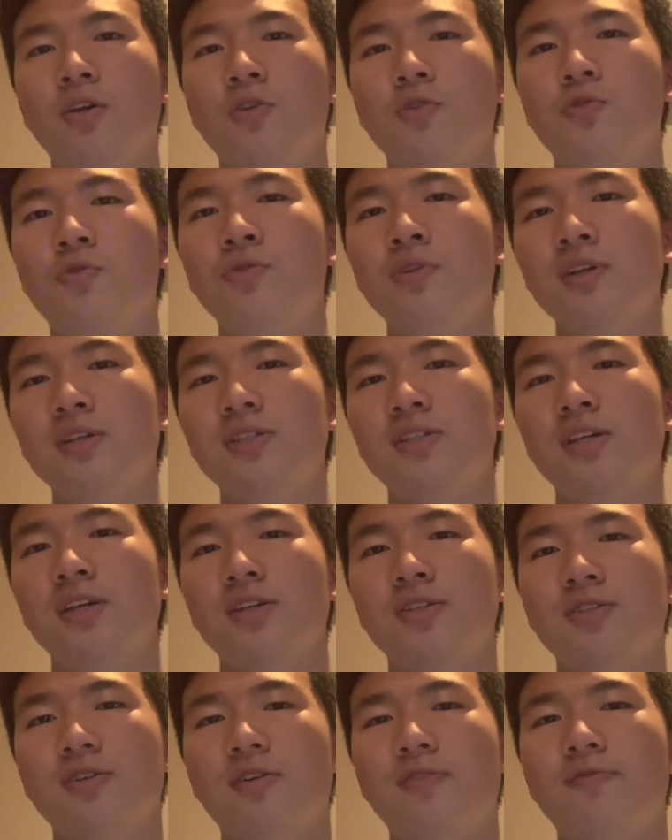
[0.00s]
Unit
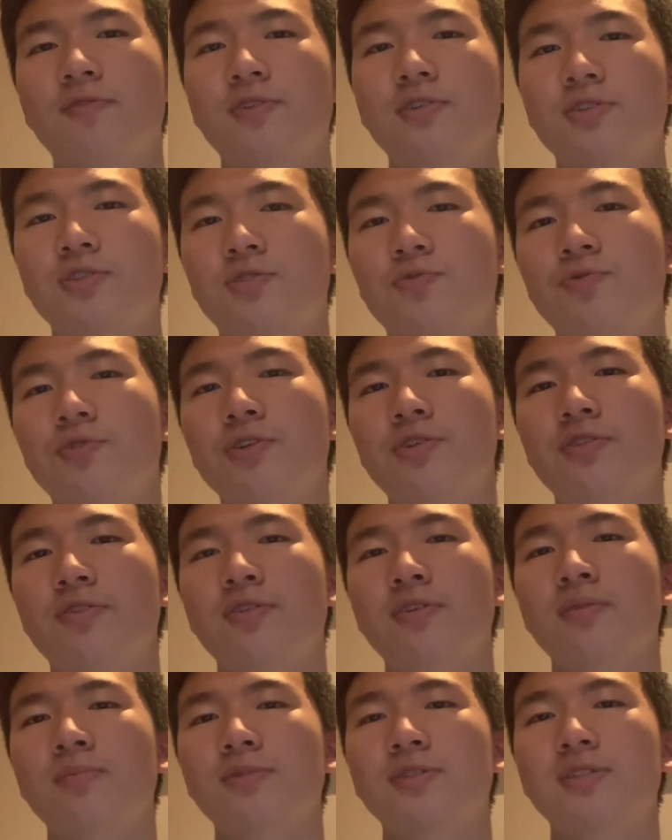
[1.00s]
6 offers rich
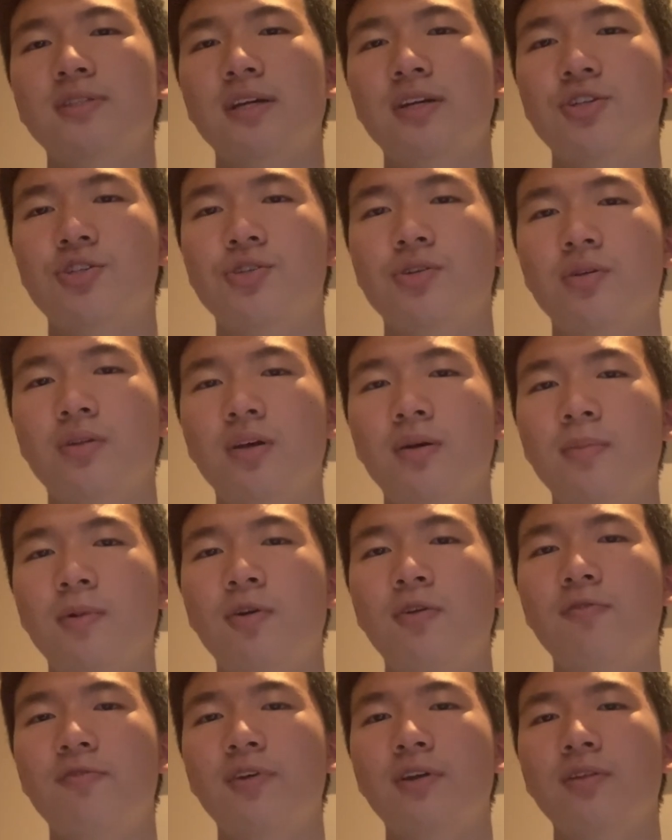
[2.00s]
themes that show up
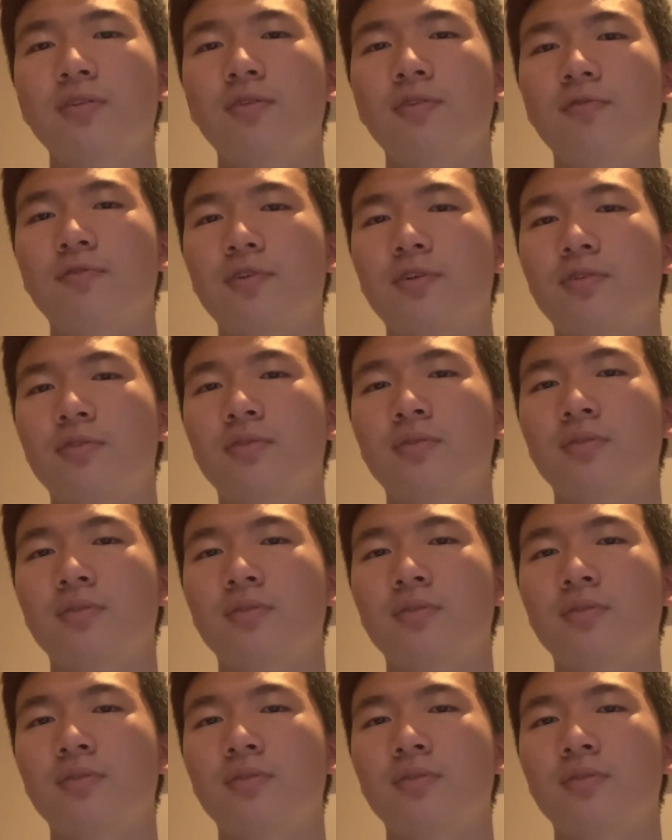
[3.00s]
over and over.